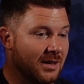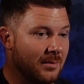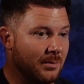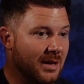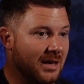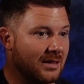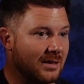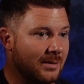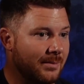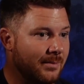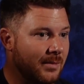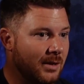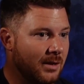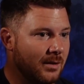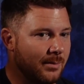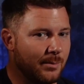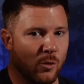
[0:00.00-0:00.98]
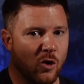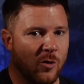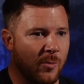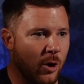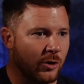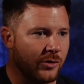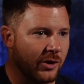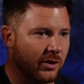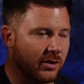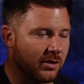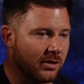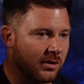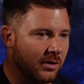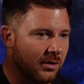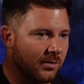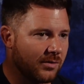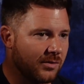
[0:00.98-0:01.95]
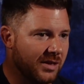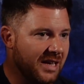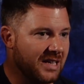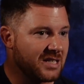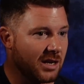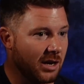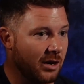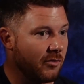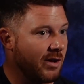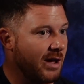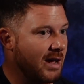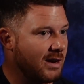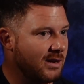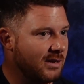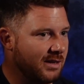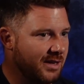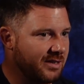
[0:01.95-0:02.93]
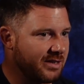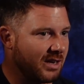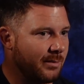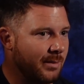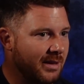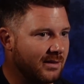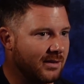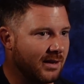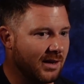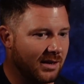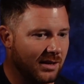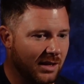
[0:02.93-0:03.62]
make them more modern, easier to rent, easier to maintain.